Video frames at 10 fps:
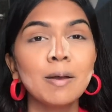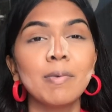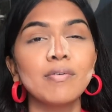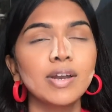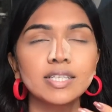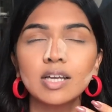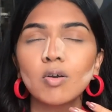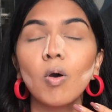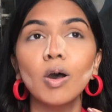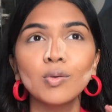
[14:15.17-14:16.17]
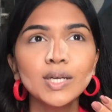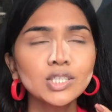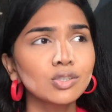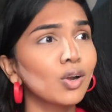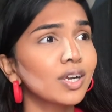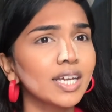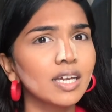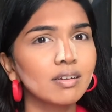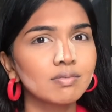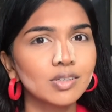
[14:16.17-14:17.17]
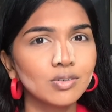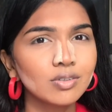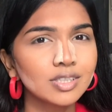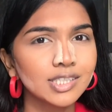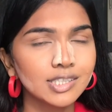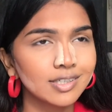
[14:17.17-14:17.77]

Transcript: My friends are always shocked, you know,